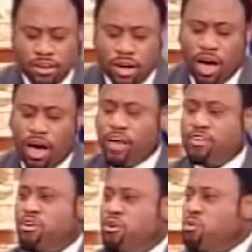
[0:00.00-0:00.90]

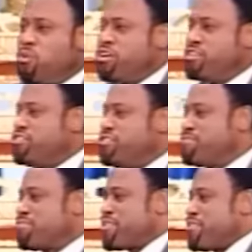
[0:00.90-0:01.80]
God was
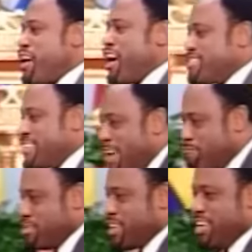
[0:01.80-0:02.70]

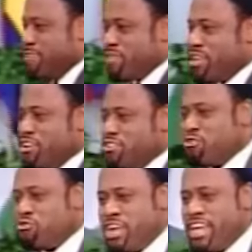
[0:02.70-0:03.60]
attempting
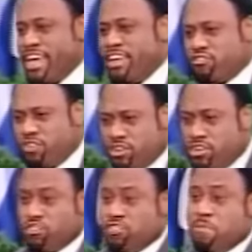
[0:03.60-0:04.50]
to
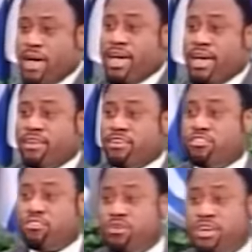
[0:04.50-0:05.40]
reintroduce man
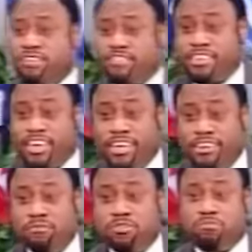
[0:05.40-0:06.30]
to his
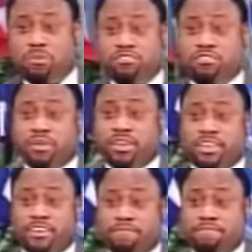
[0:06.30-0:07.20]
kingdom
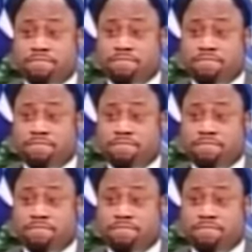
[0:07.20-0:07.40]
responsibility.